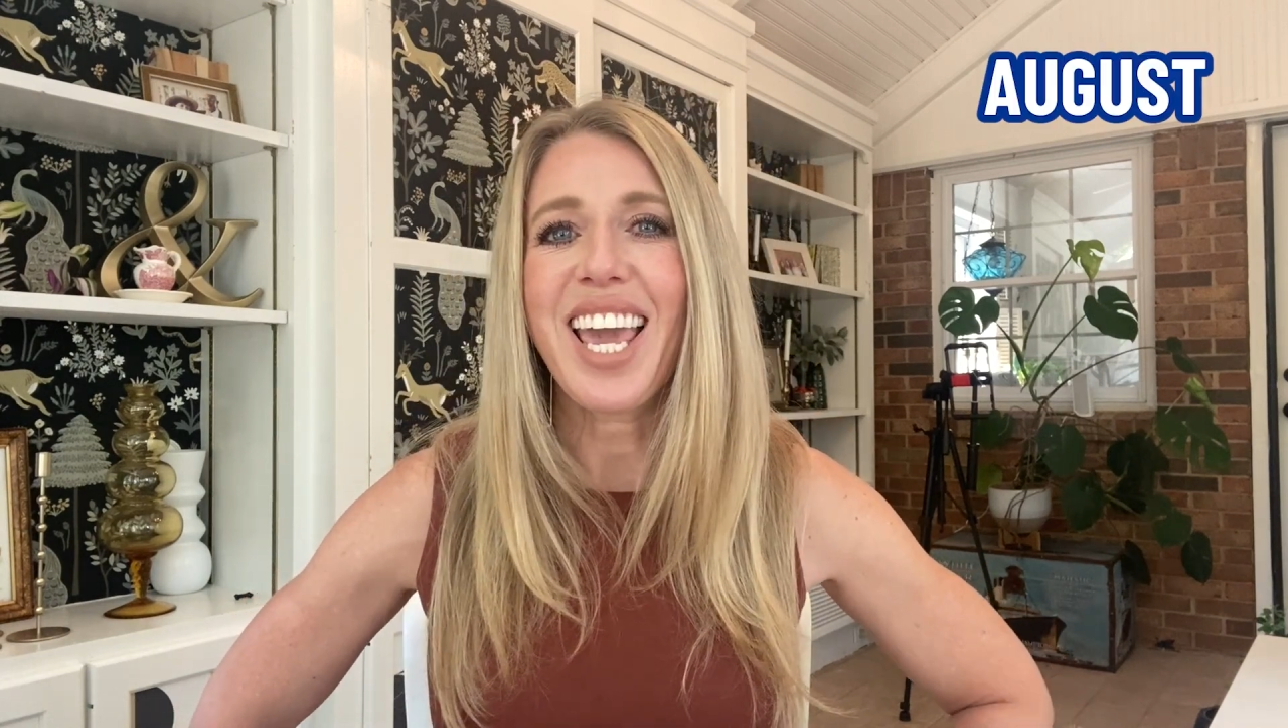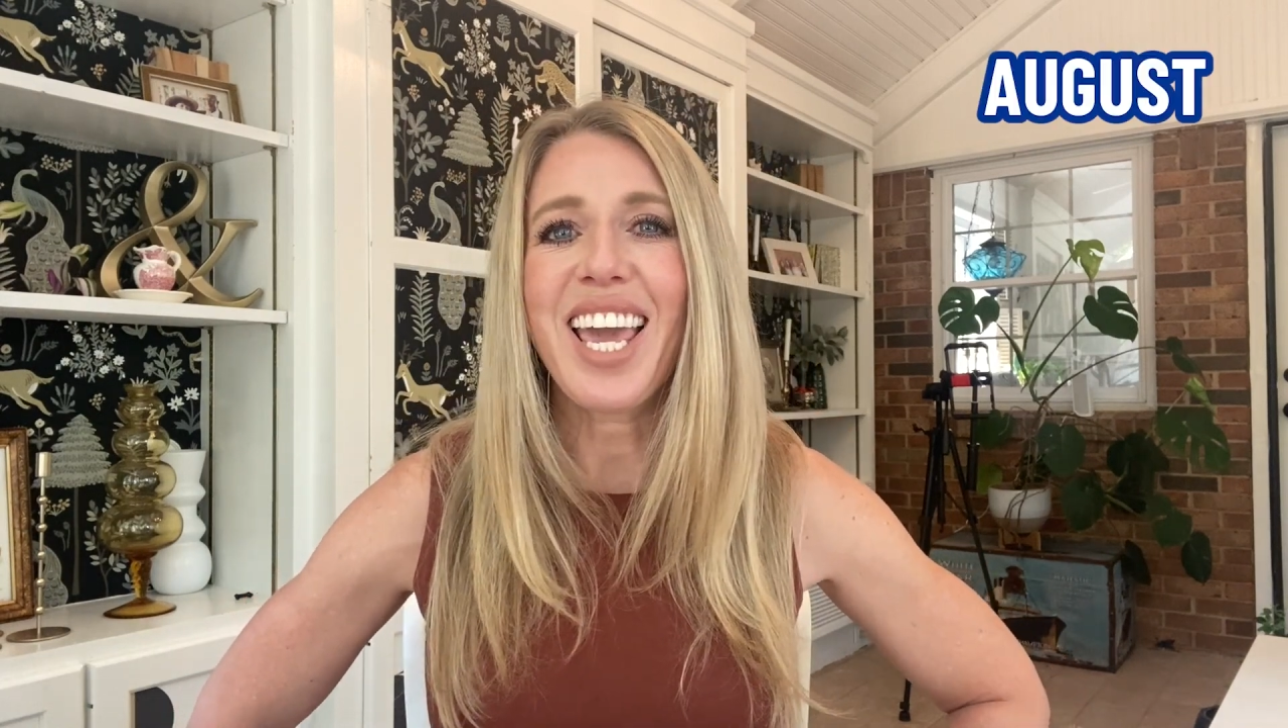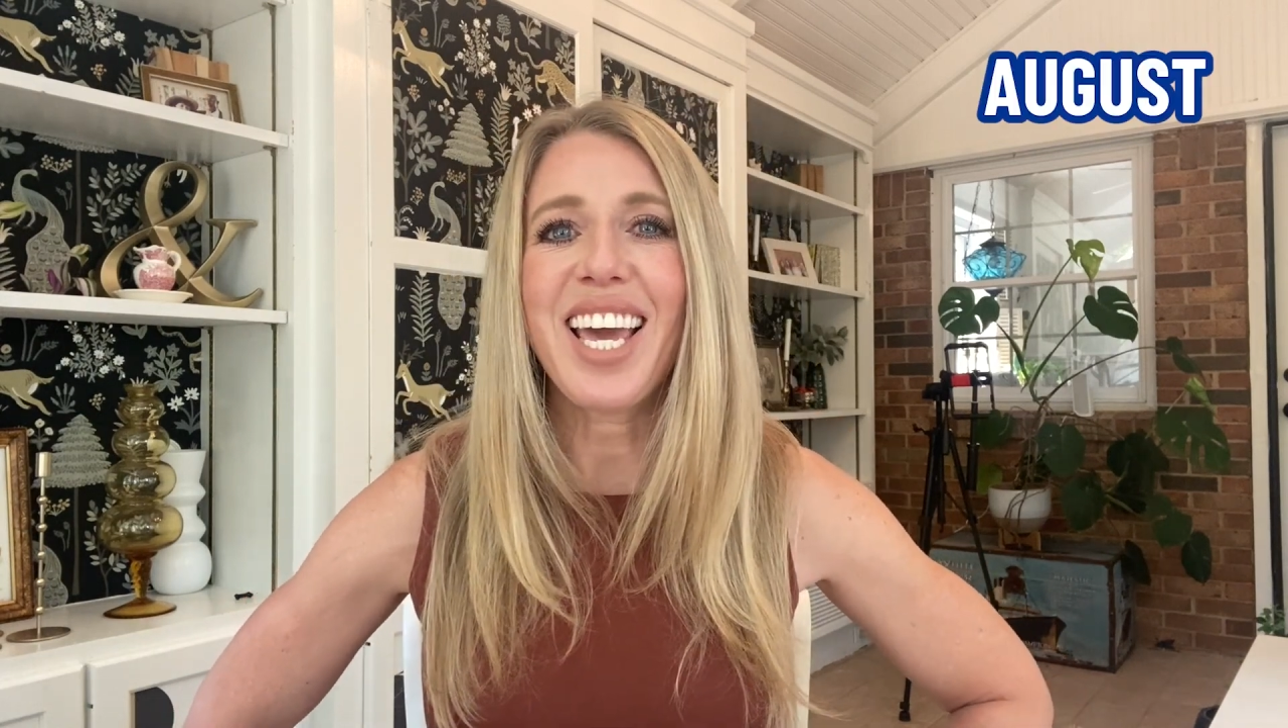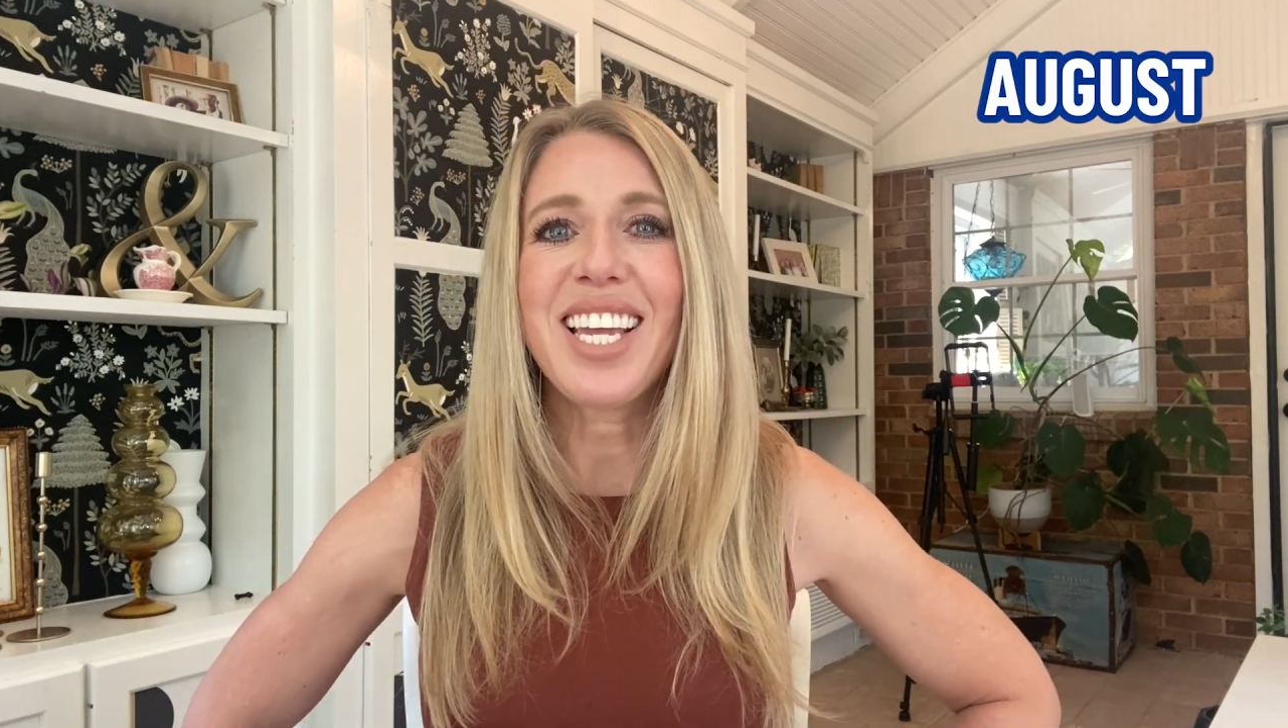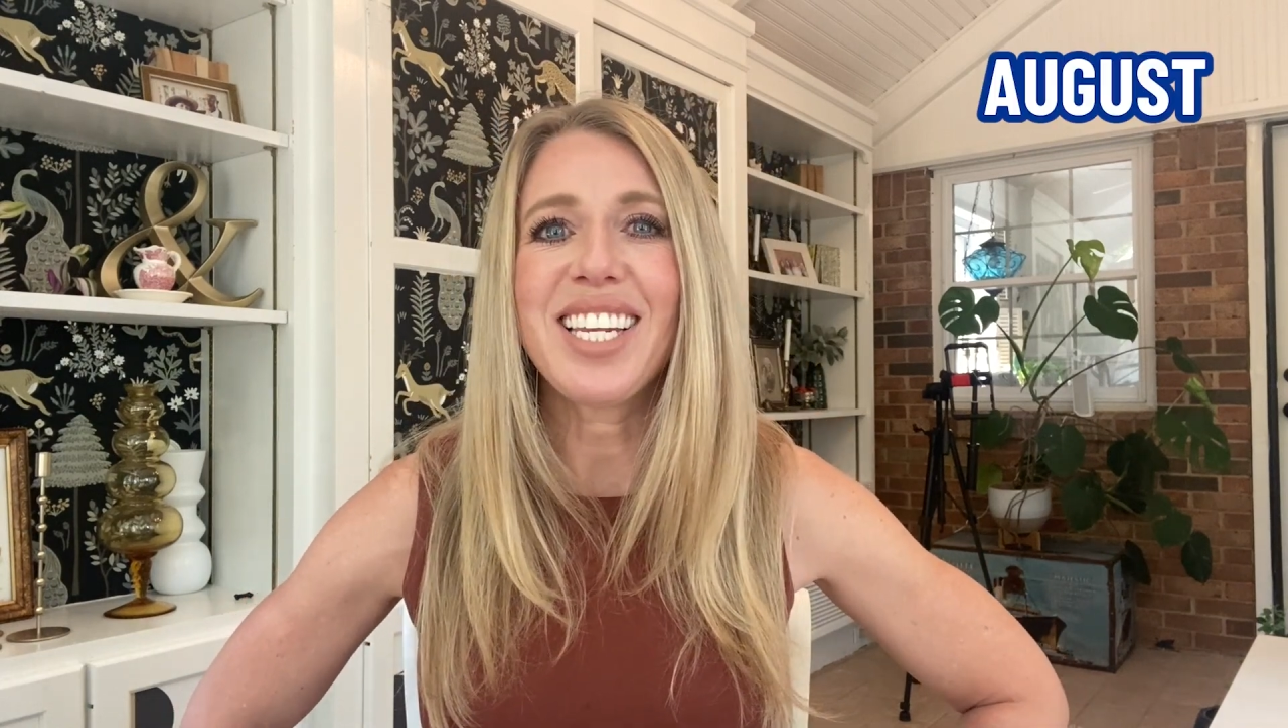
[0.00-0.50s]

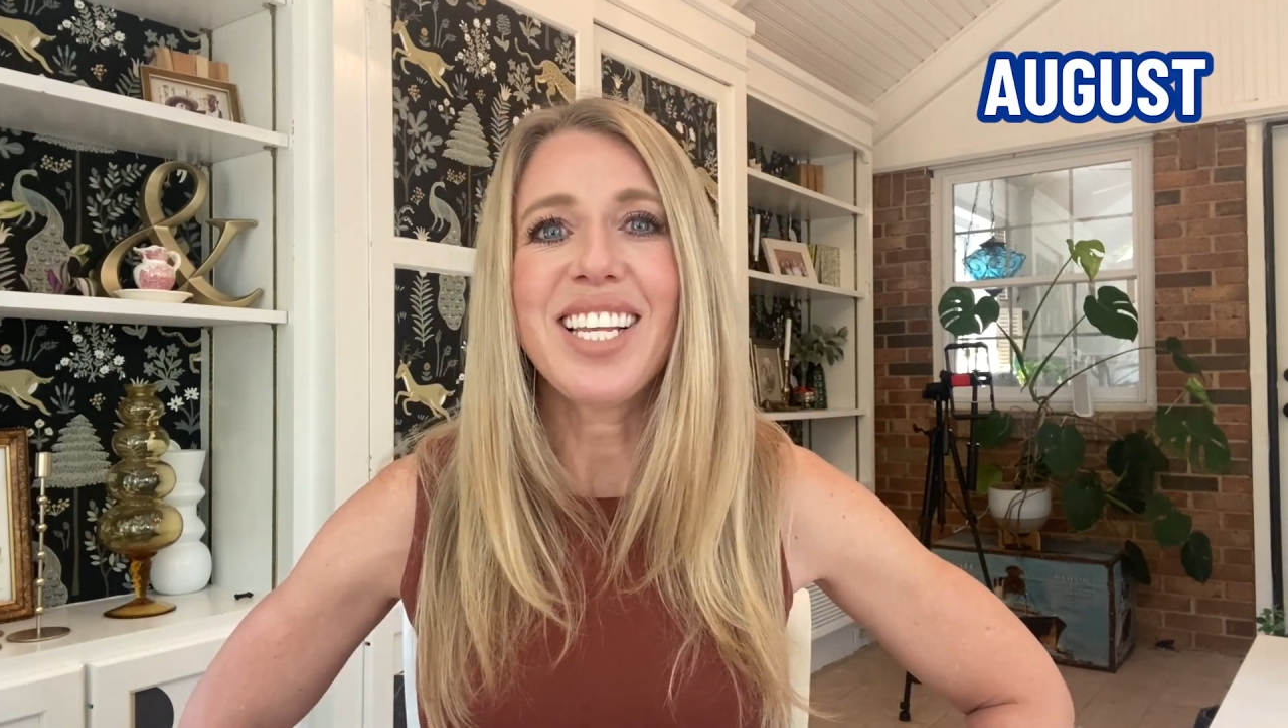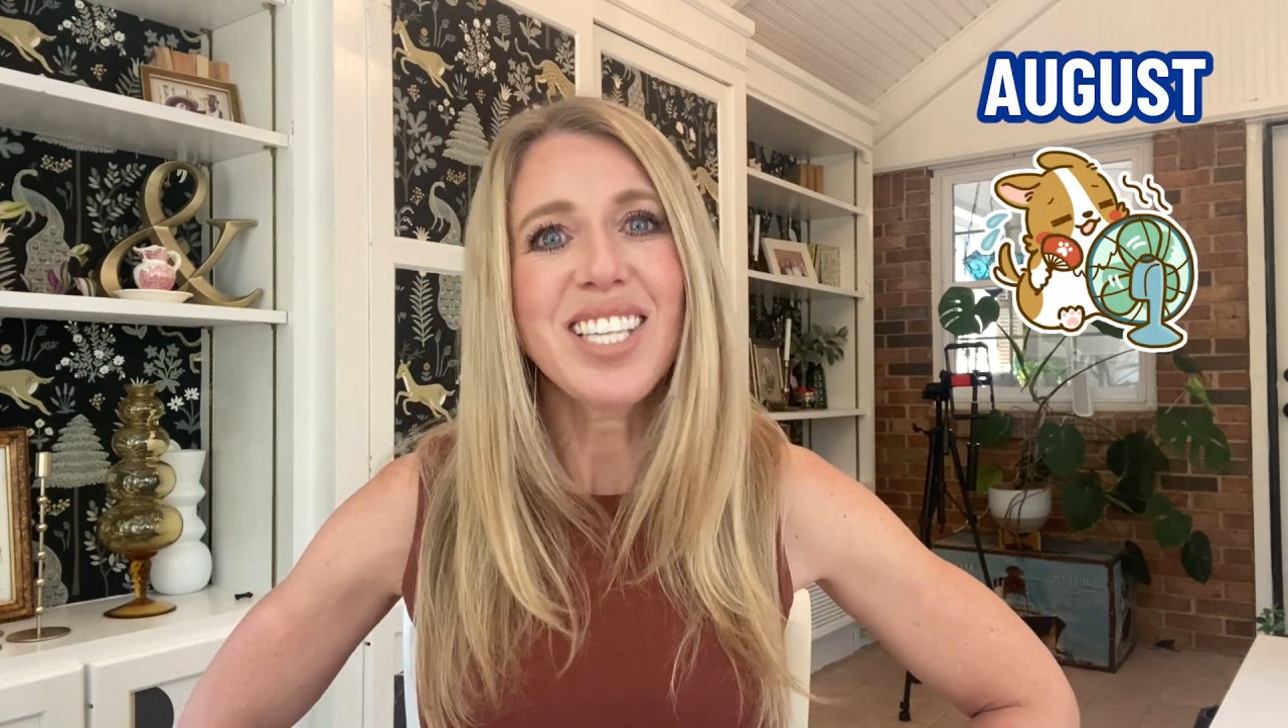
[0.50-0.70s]
and it's